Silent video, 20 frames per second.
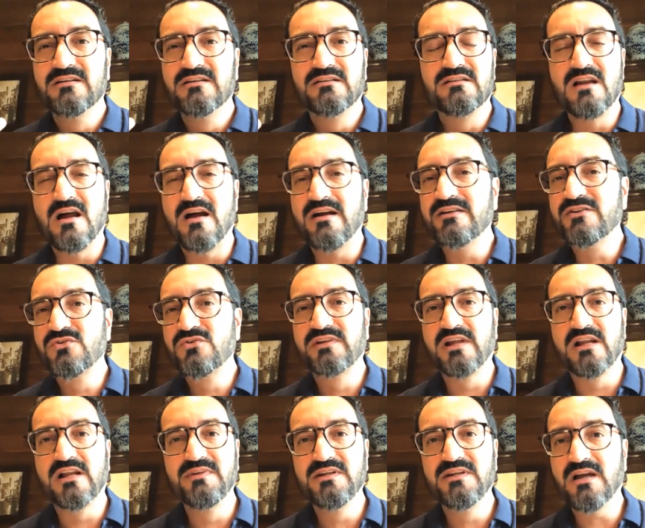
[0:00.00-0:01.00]
clients who
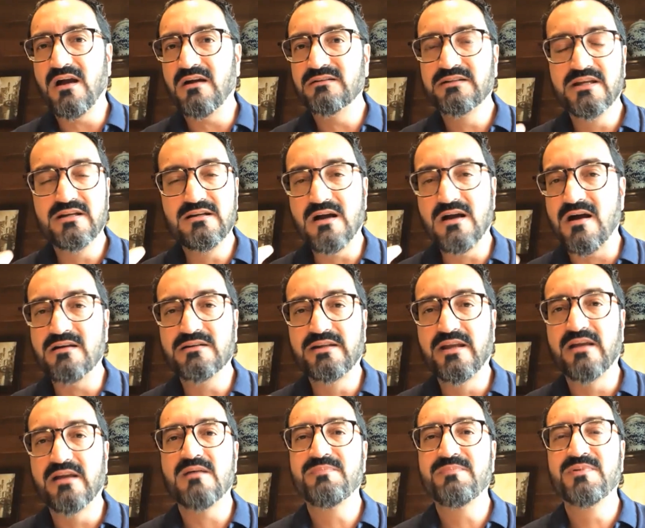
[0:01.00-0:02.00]
tell me they can't
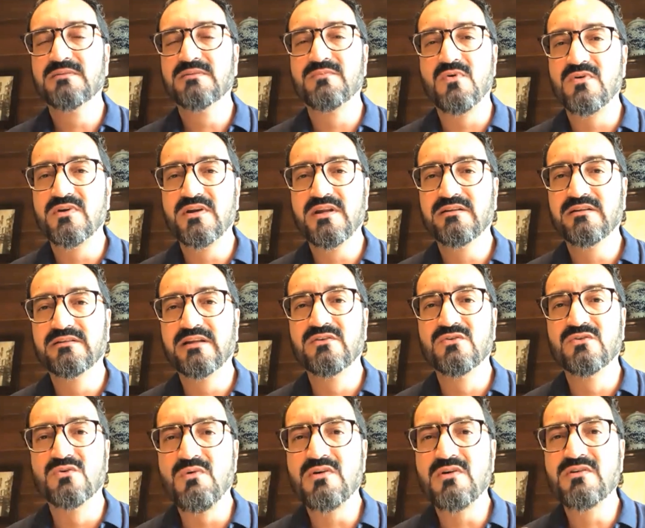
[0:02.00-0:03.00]
get up in the morning. They
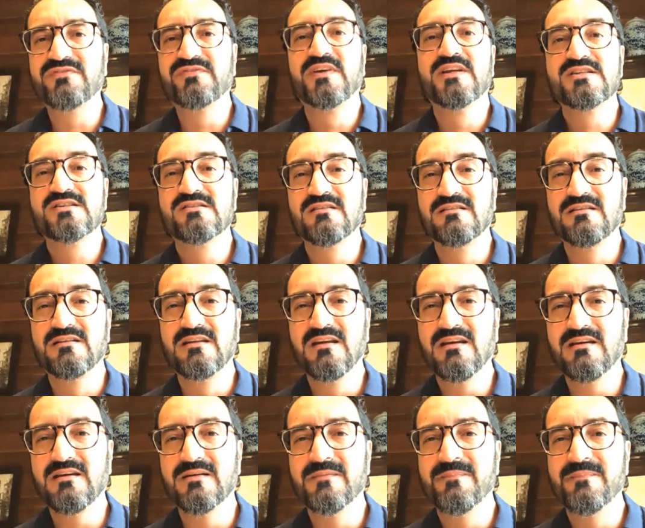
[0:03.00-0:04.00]
don't want to face the
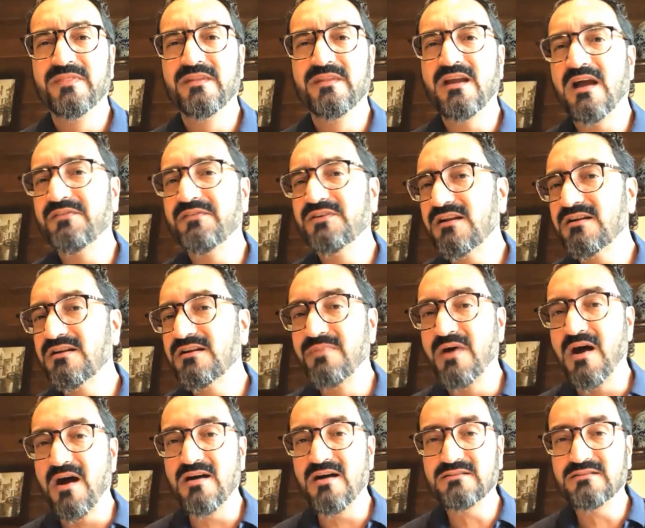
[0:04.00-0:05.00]
day. They haven't had a
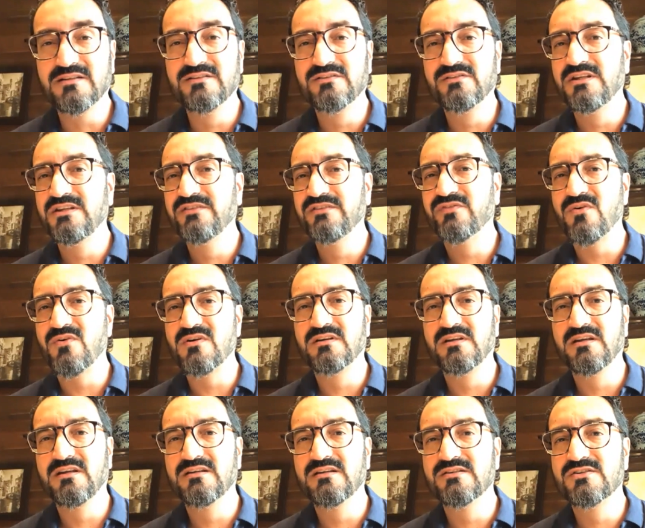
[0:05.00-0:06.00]
bath in 3-4
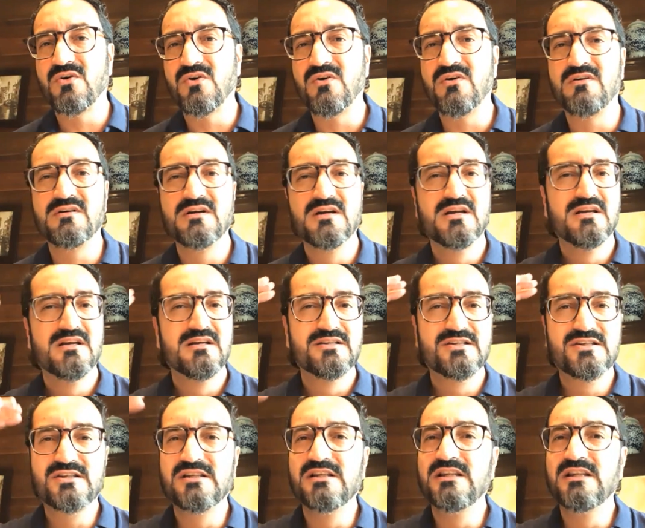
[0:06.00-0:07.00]
days, or
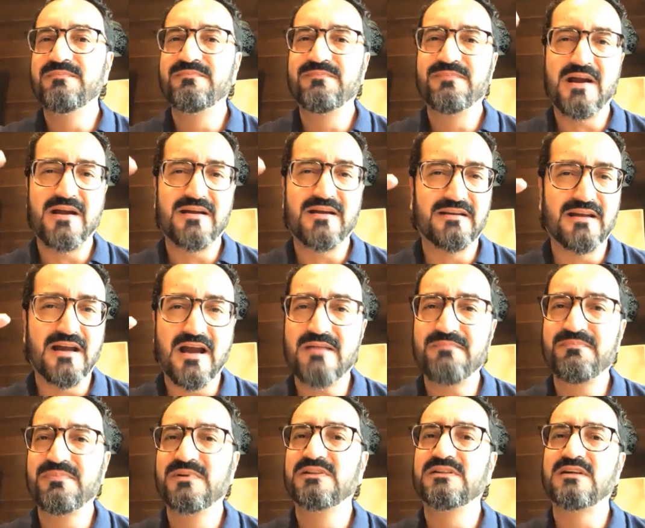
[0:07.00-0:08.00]
sleep and
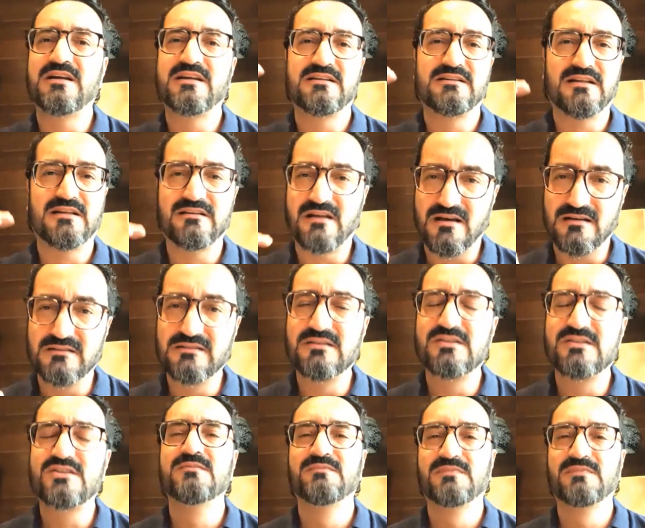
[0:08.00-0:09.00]
appetite and other
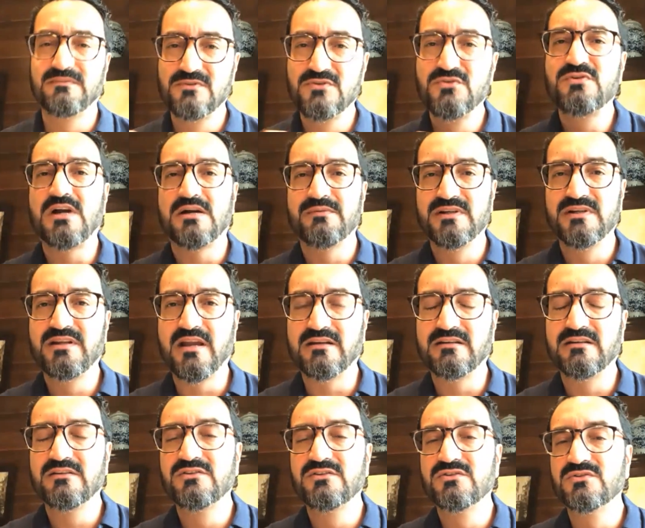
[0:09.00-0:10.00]
symptoms, which I will get
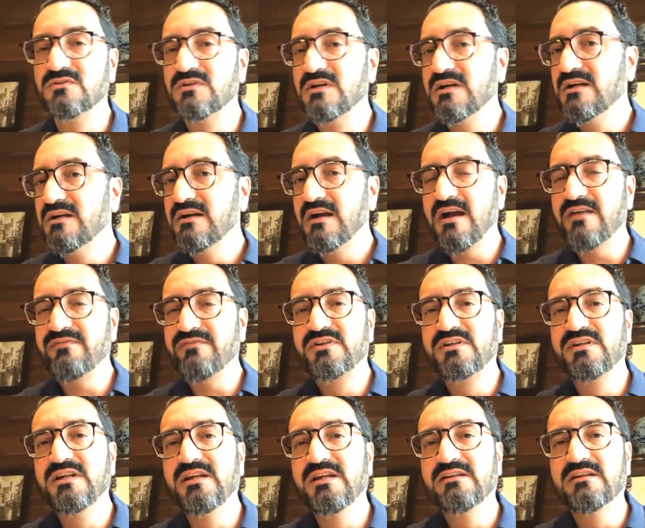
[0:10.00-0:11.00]
into, have
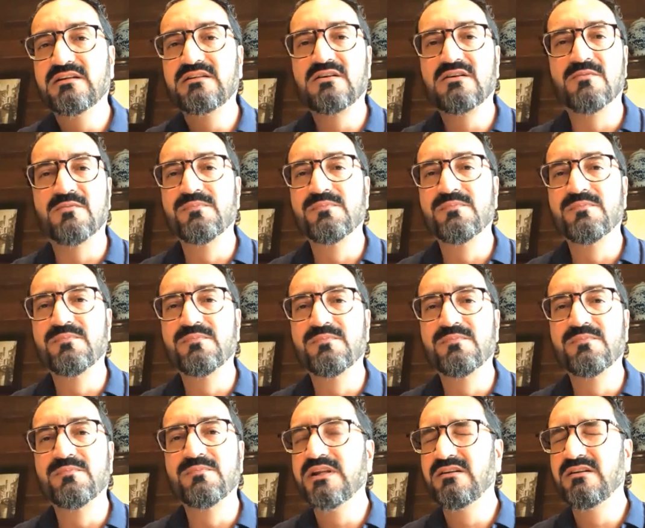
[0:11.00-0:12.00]
created complete
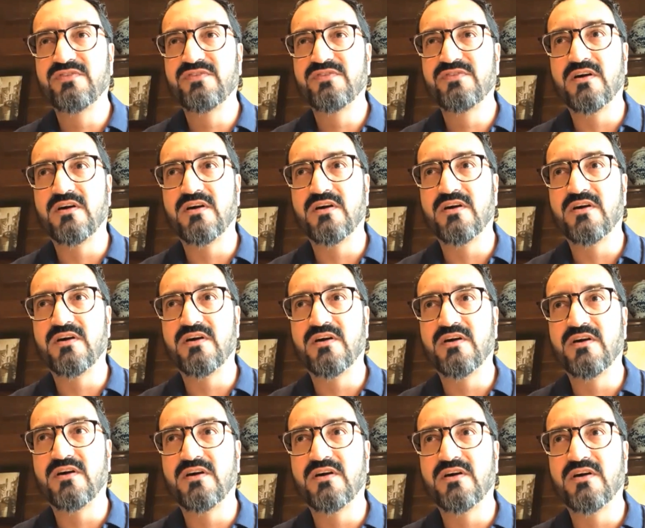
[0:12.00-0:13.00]
dysfunctions where they
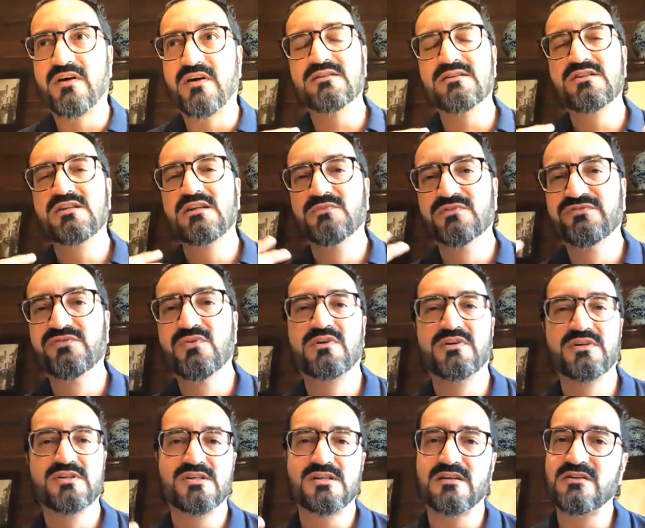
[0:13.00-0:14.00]
can't seem to
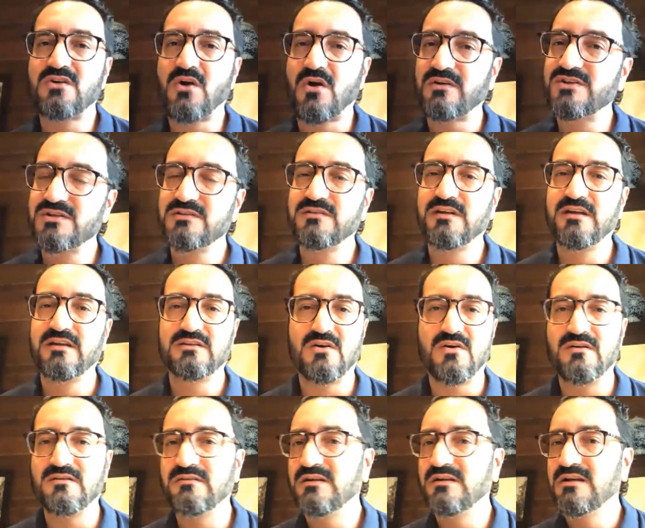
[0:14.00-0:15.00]
focus and concentrate
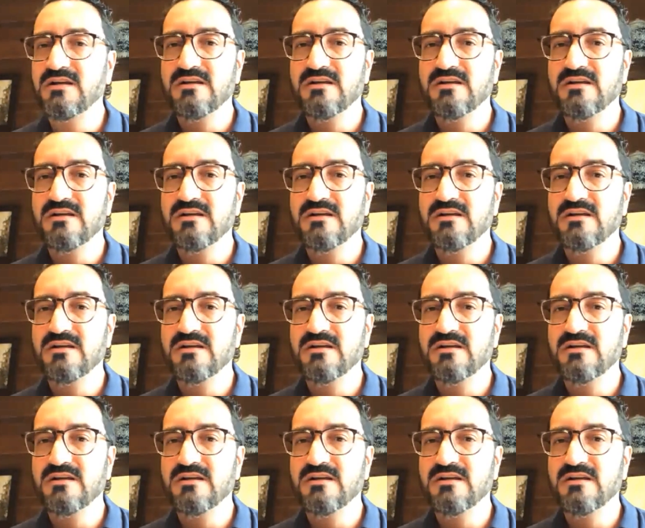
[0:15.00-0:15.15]
on